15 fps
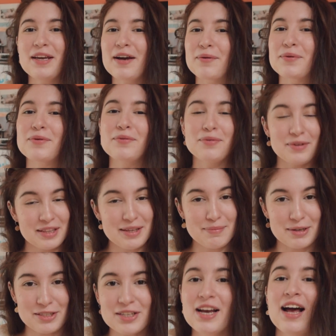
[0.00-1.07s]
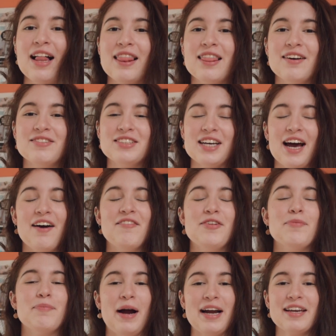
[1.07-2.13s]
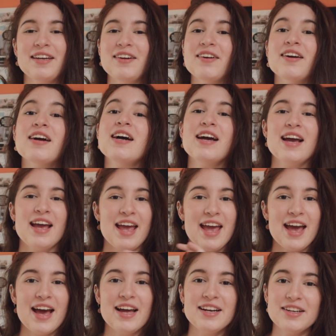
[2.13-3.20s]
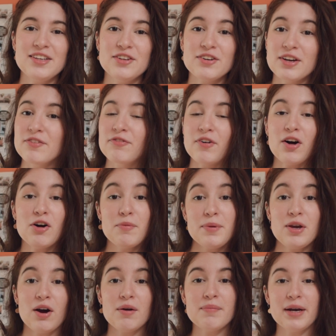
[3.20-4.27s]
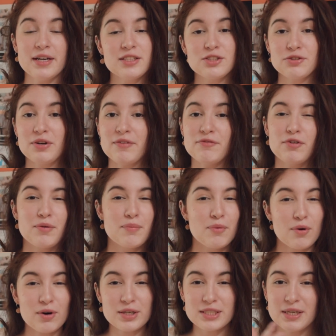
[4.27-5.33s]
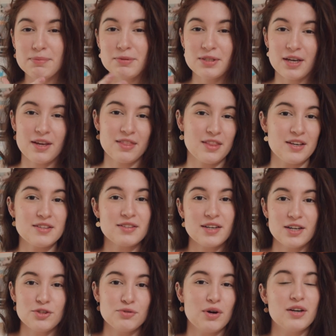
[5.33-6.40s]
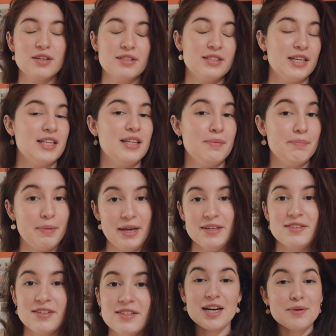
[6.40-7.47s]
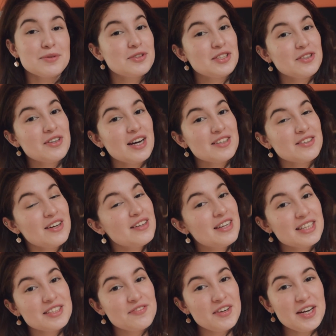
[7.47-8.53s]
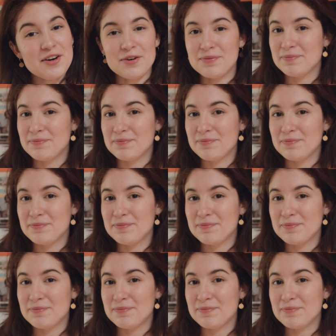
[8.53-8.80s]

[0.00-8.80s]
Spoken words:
I would really much love to have you back here. And you can follow me on my Instagram for more tips like this that I do on a daily basis. And I will see you guys on the next video.